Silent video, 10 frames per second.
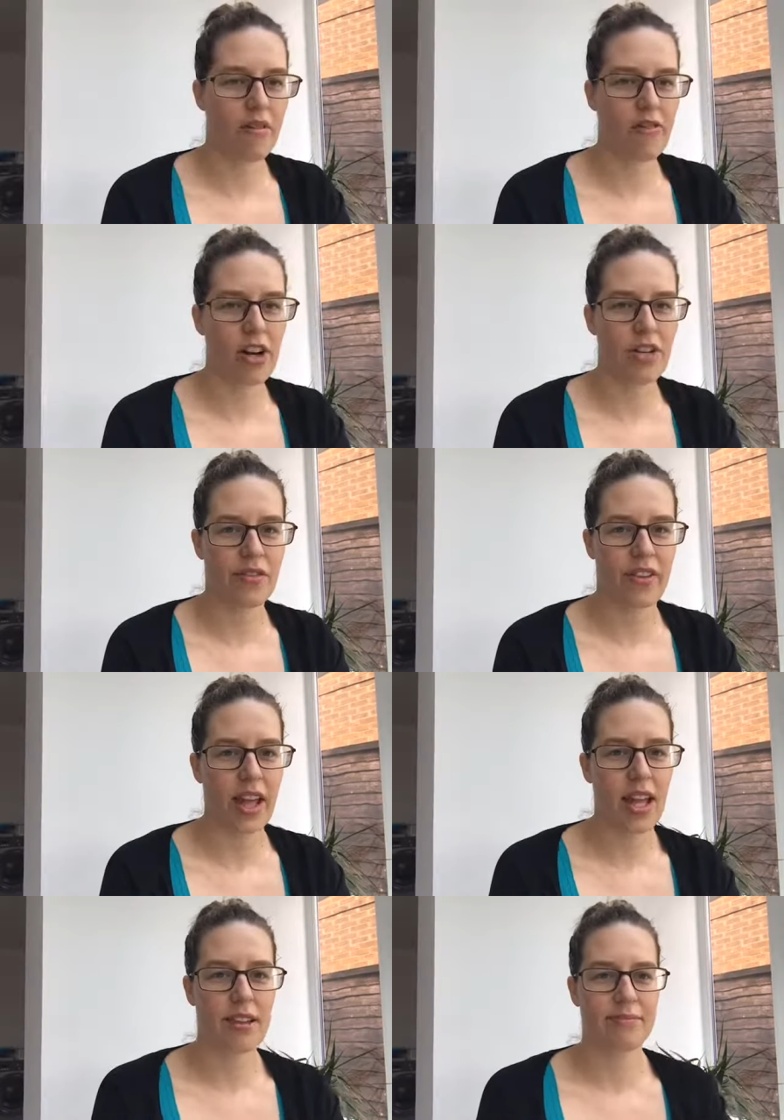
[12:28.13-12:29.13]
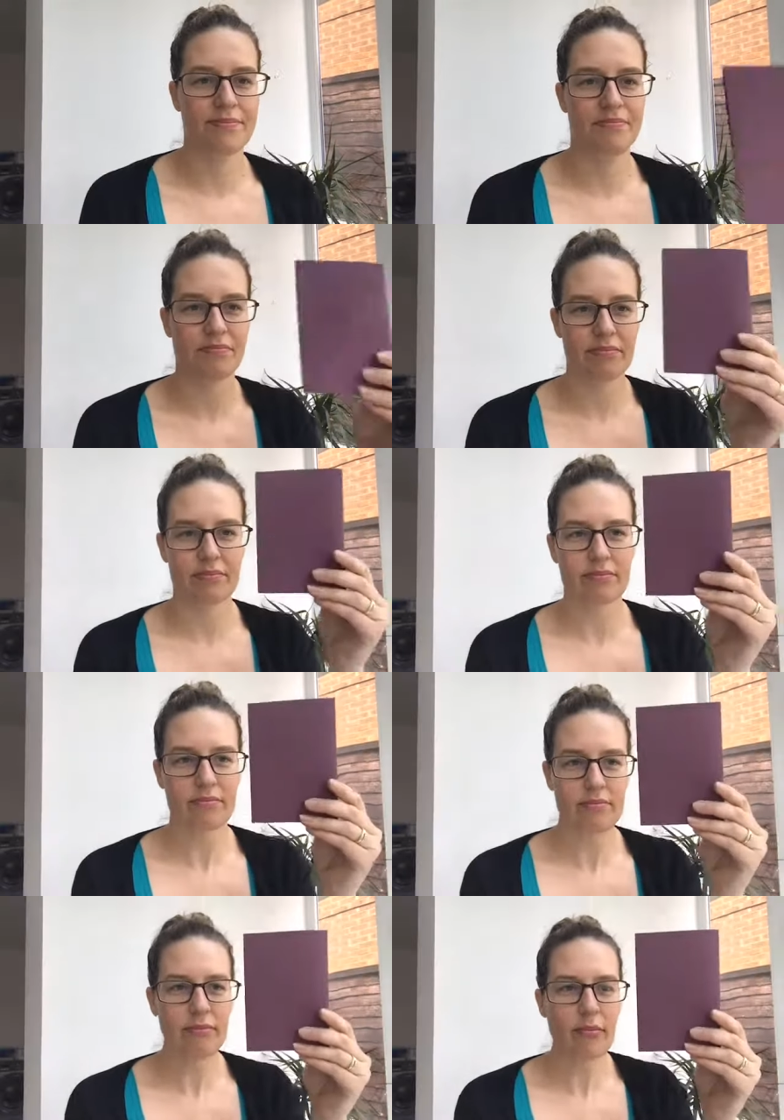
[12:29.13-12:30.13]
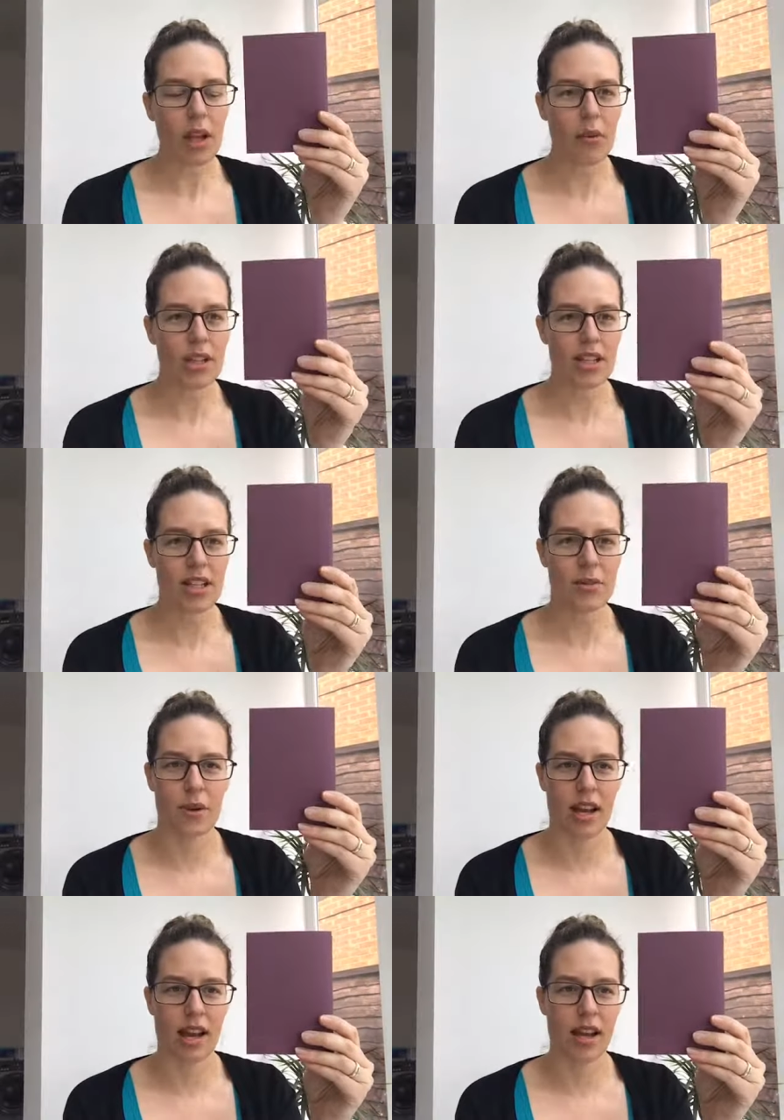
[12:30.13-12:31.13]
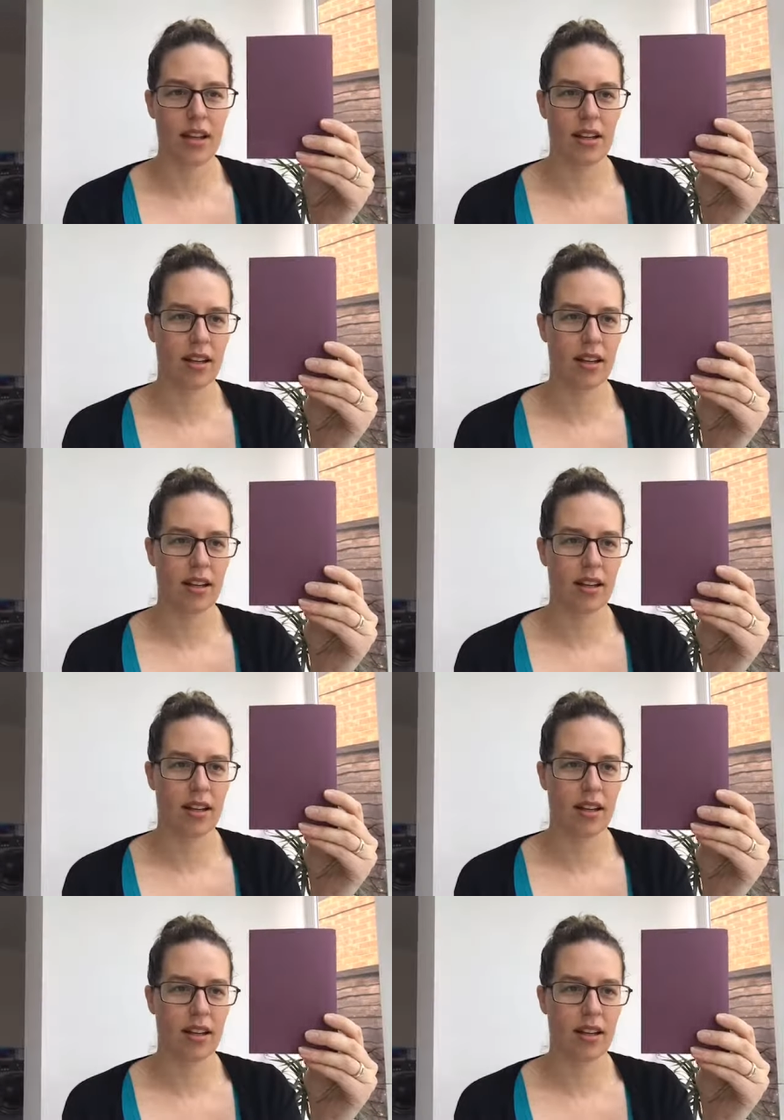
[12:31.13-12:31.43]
Fresh Fig, which is this one here,